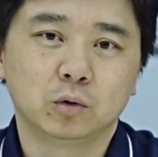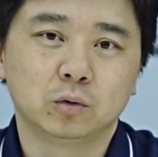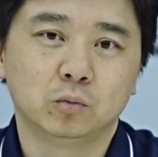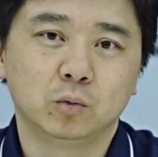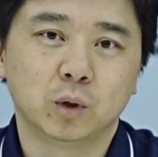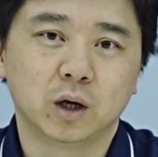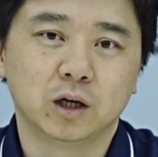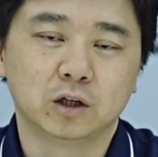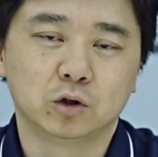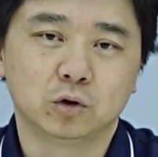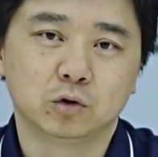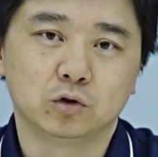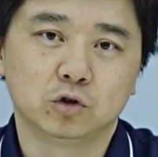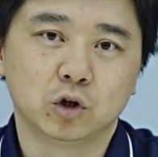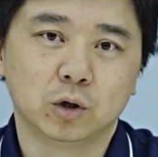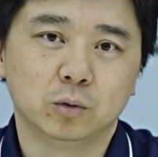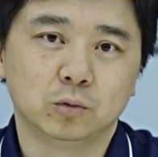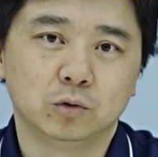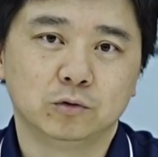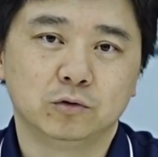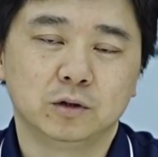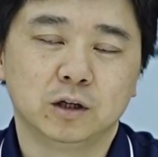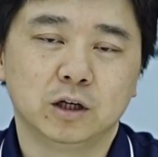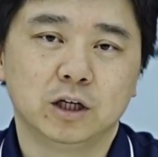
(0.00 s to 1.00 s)
right on top
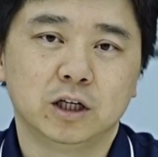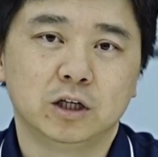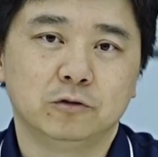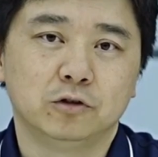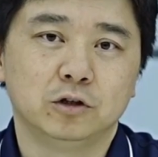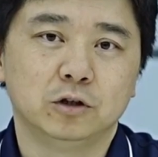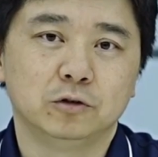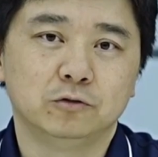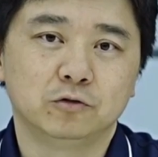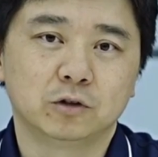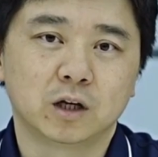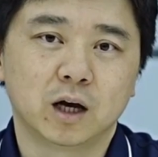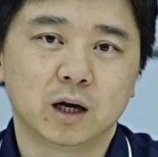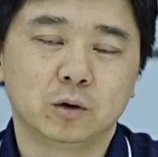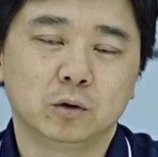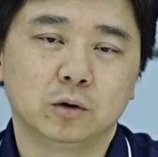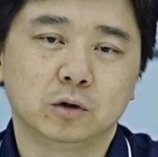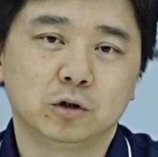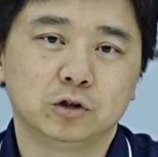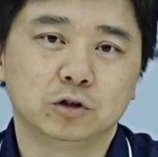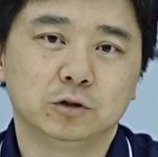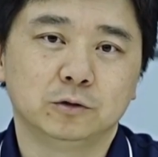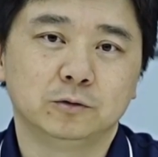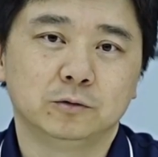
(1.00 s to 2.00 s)
of the leaves and
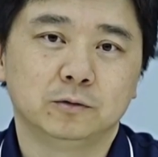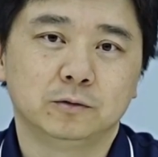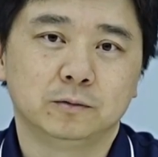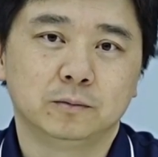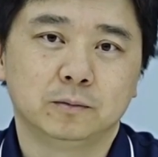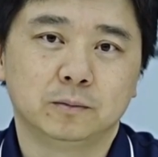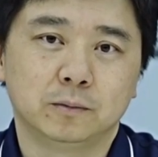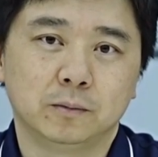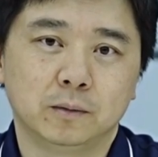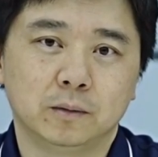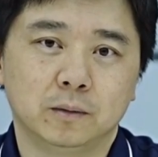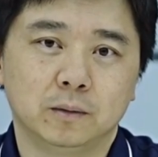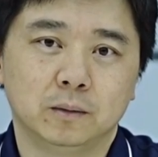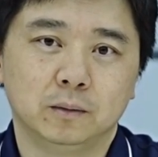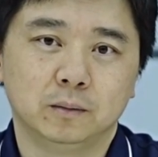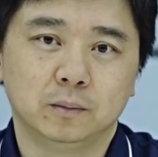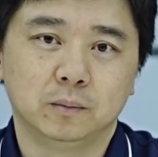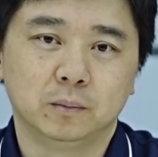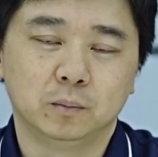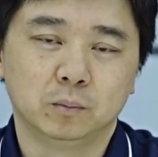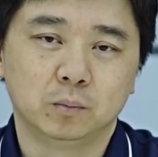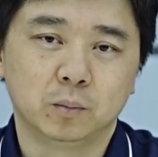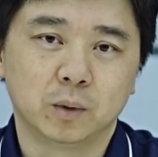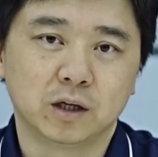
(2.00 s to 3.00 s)
flowers.
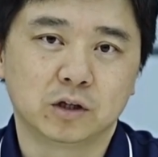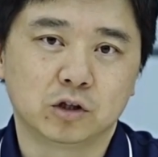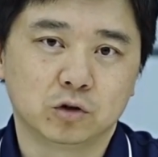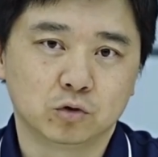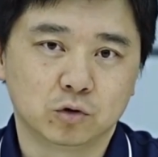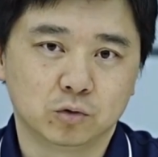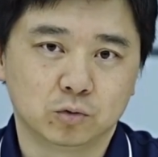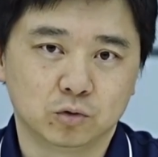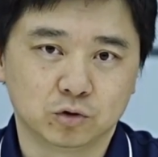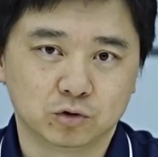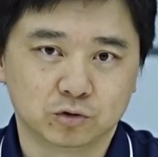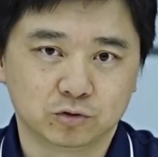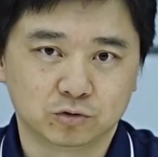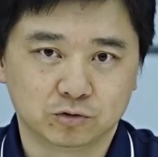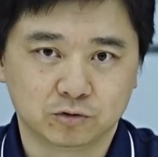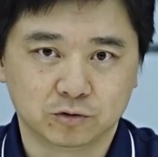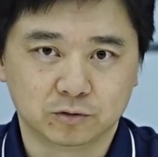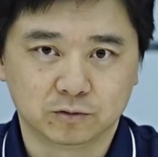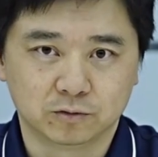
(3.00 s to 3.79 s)
When to remove?